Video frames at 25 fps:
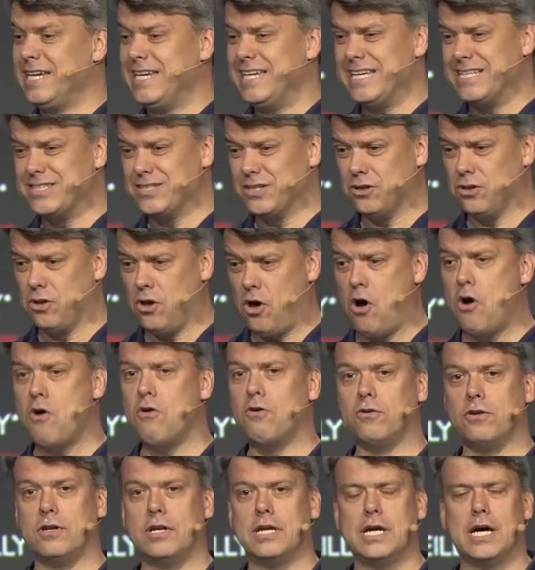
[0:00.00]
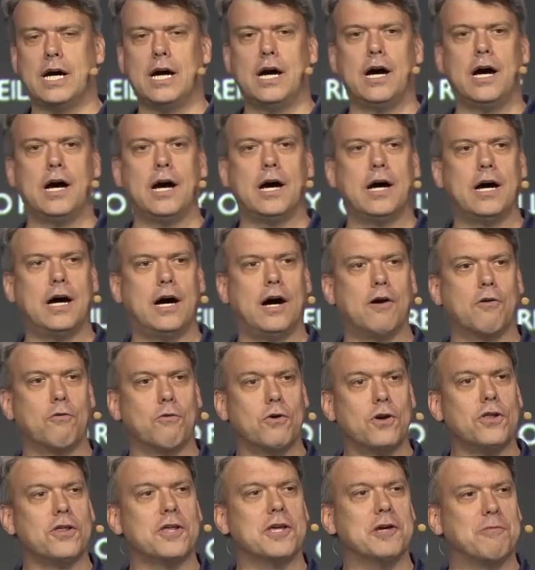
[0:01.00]
is alone uh, uh,
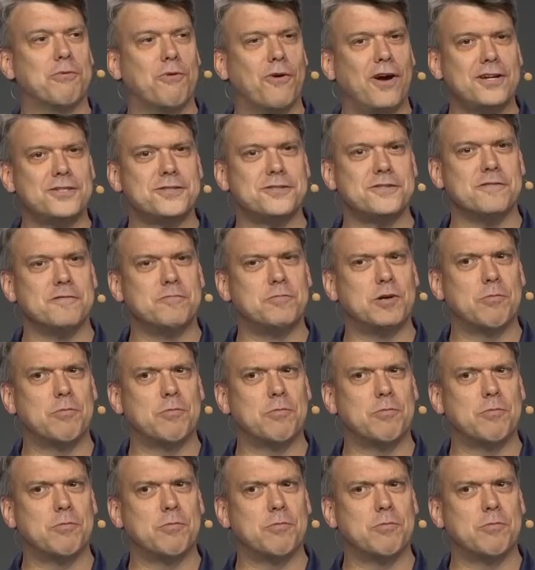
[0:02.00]
really impressive,